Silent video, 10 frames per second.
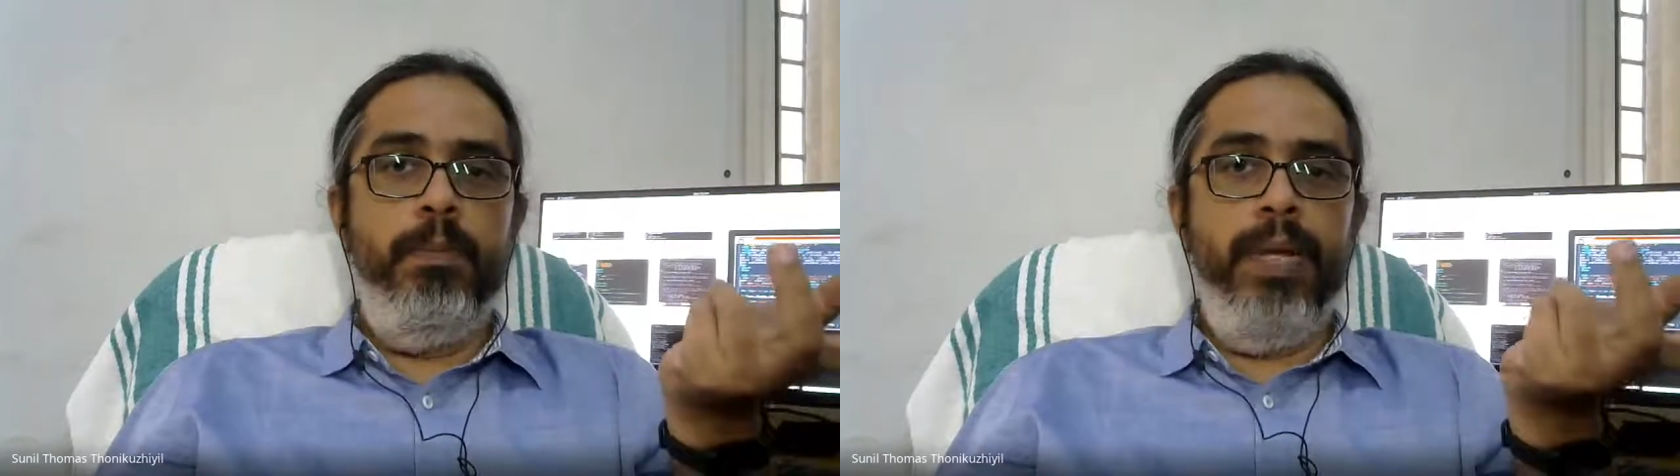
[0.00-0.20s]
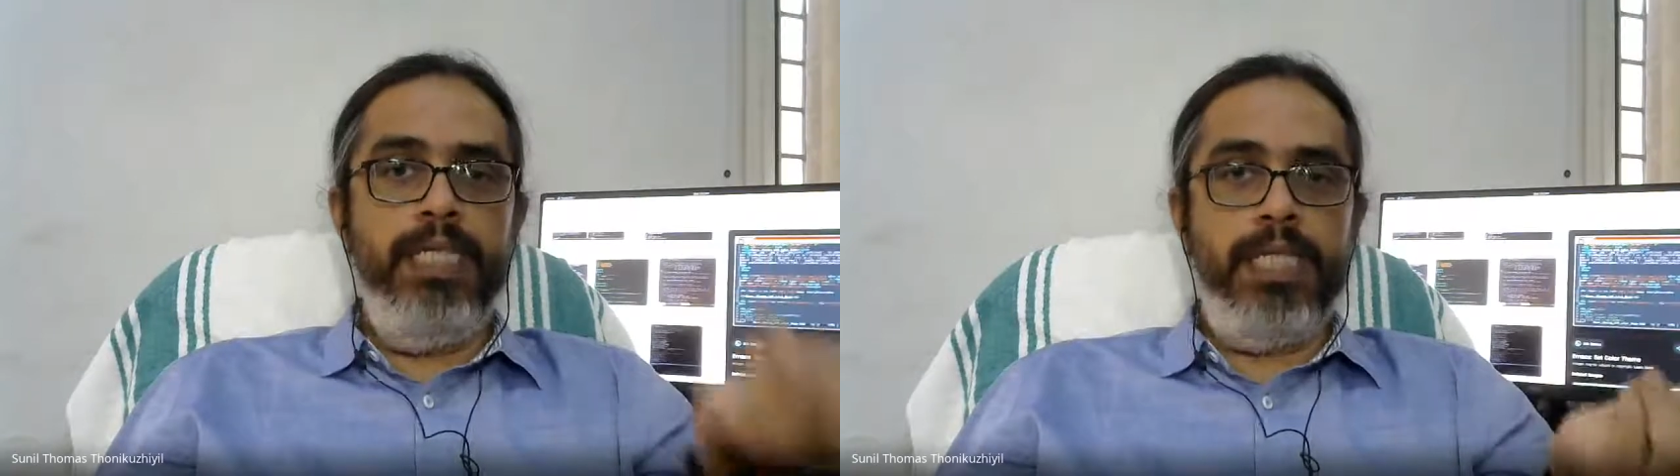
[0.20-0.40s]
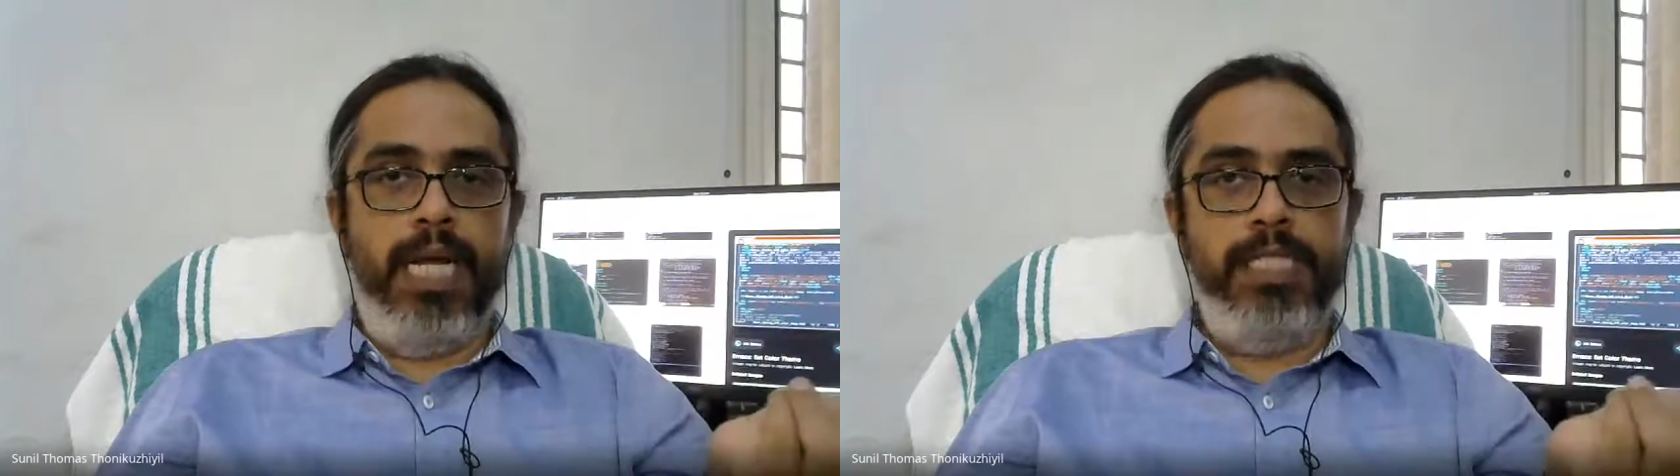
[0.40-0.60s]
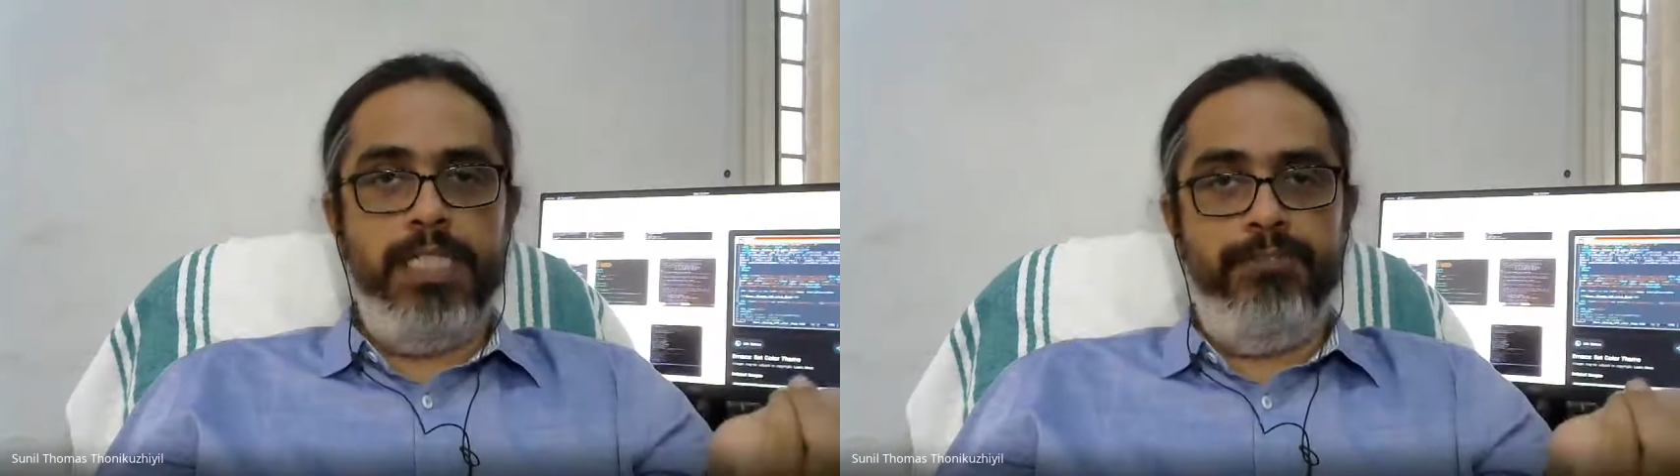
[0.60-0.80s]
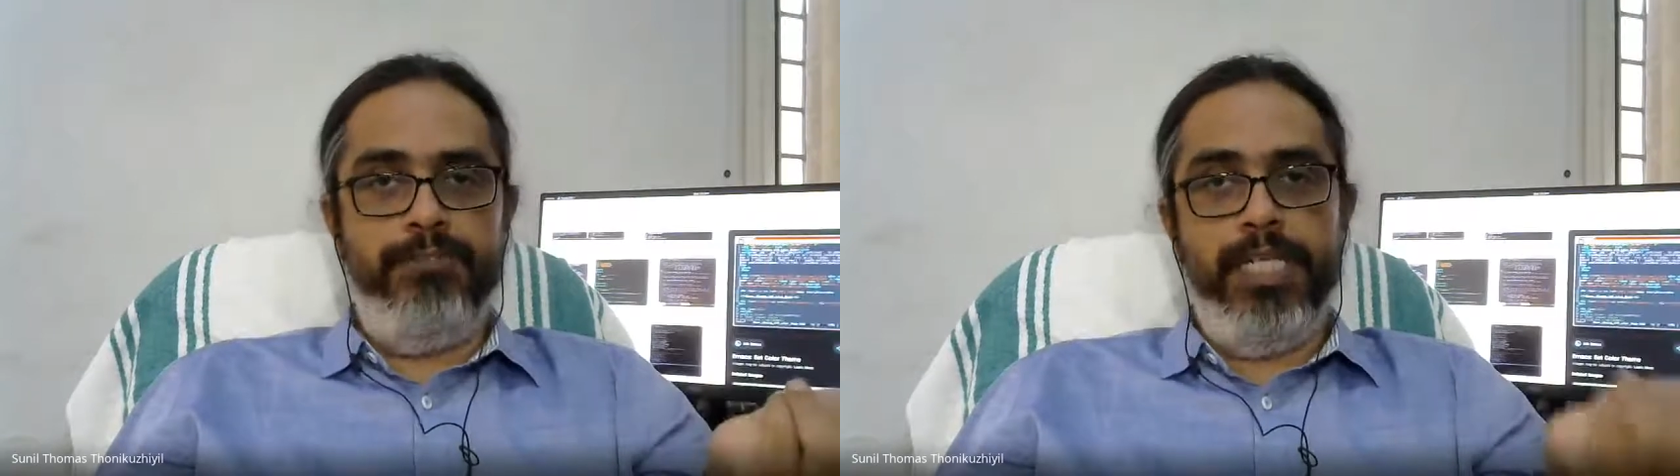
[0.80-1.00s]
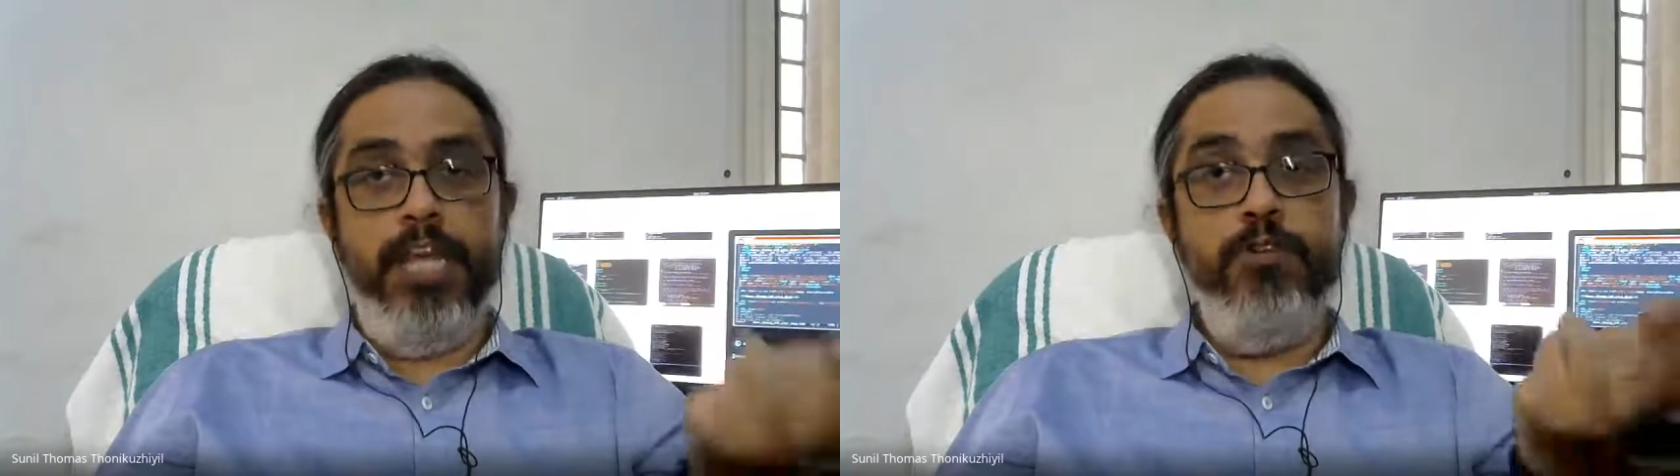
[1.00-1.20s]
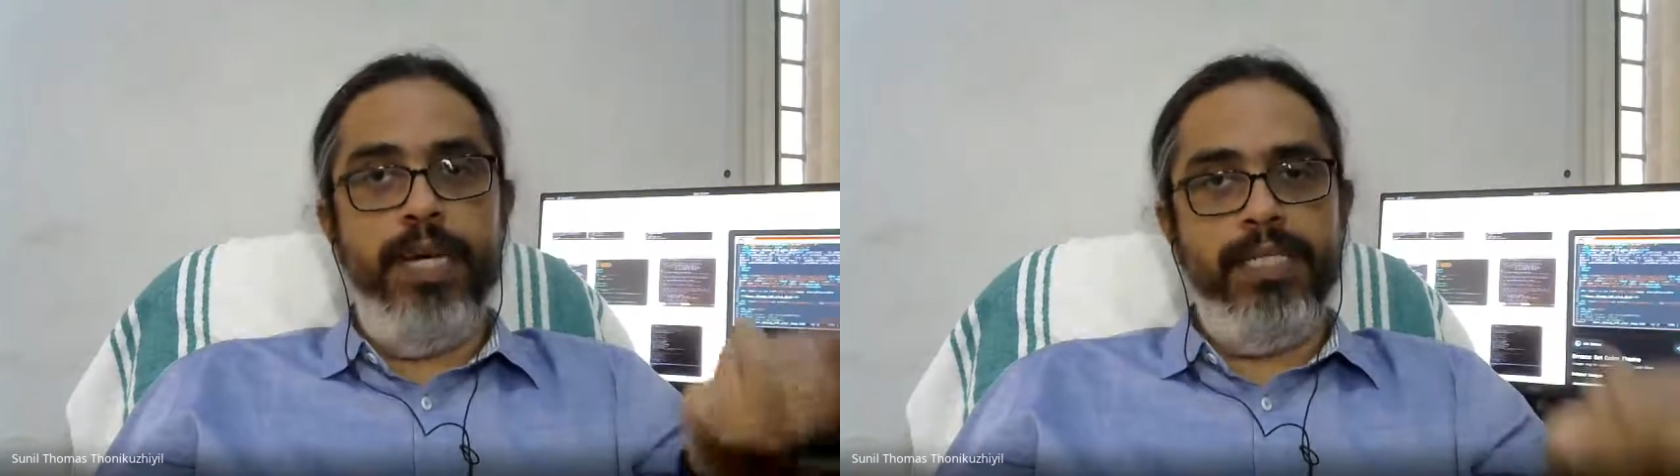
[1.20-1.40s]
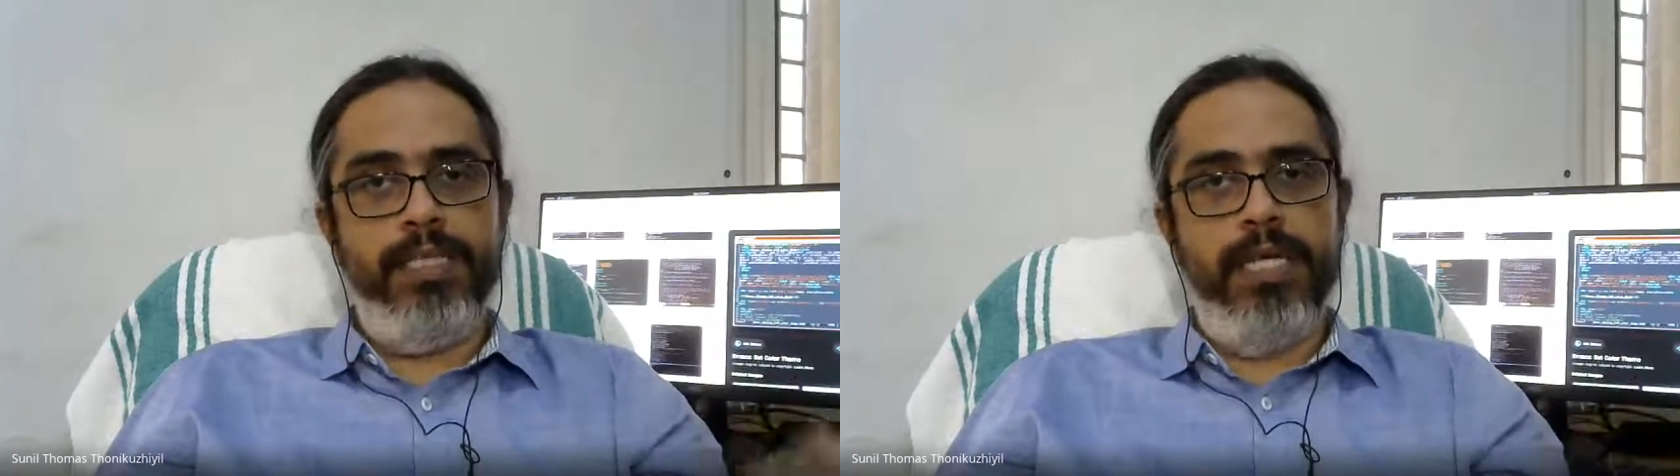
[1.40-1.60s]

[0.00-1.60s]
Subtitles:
Bayes classifiers, naive Bayes